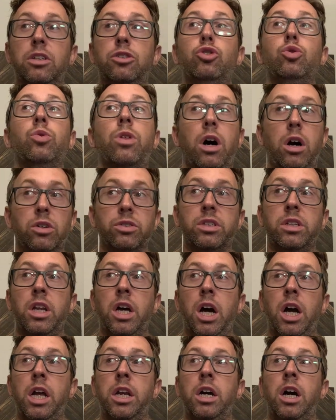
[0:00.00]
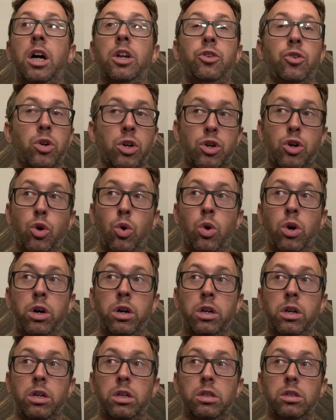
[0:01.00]
a 2009 Honda
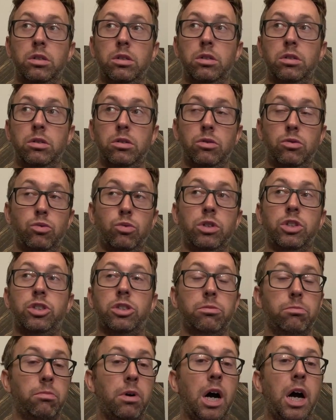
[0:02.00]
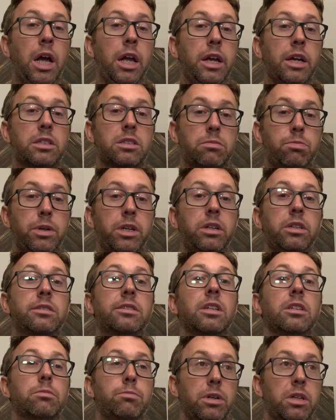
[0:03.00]
Accord, which in my experience
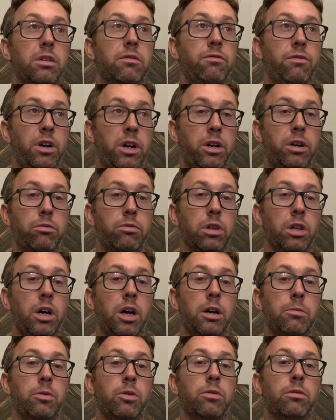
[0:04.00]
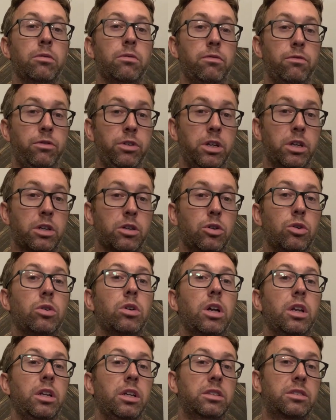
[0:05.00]
has been a very reliable
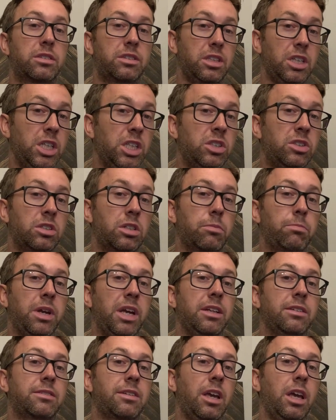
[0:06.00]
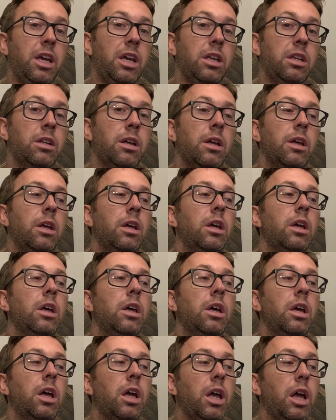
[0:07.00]
vehicle, and it's easy to maintain,
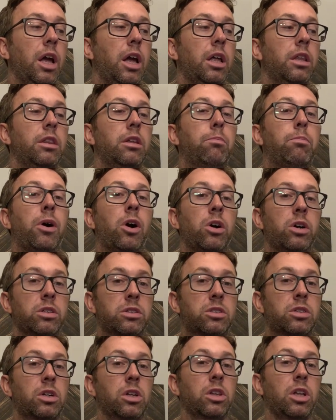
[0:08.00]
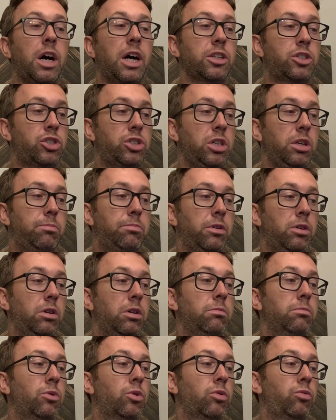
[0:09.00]
and the parts are a lot cheaper
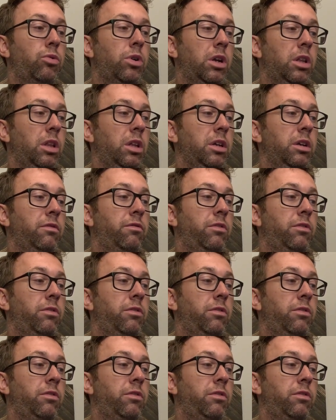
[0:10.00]
and more readily